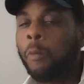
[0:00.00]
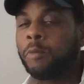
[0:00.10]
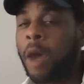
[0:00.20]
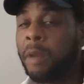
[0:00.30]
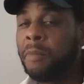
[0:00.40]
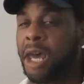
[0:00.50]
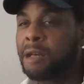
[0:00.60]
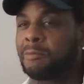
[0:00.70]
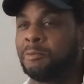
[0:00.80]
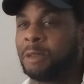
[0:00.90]
I'll be
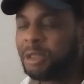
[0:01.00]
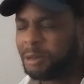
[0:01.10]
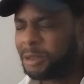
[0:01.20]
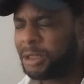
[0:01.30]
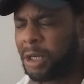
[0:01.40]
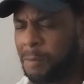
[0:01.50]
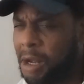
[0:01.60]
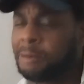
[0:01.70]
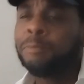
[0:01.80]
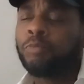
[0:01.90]
back.
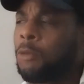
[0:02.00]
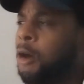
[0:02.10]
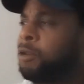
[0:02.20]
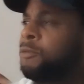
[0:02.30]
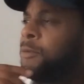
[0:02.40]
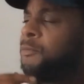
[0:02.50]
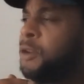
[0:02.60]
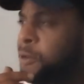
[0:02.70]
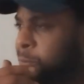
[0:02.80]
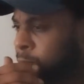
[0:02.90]
About. I'll just finish.